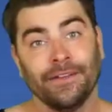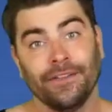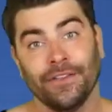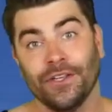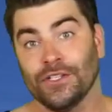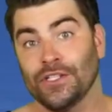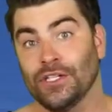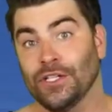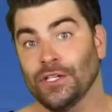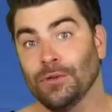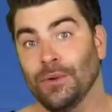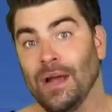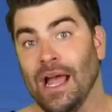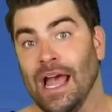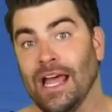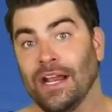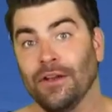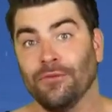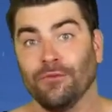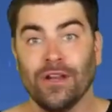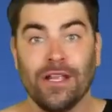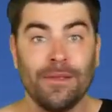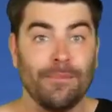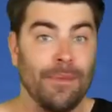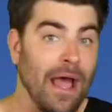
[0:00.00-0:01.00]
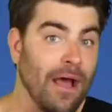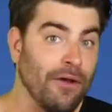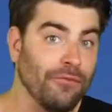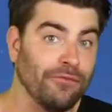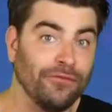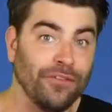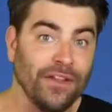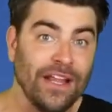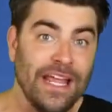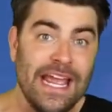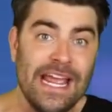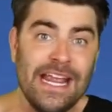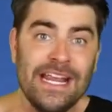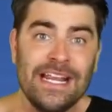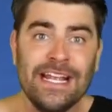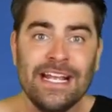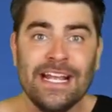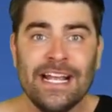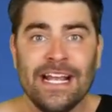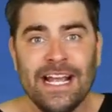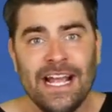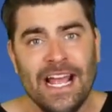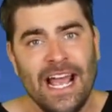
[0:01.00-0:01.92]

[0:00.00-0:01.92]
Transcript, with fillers: The two had a rebound fling,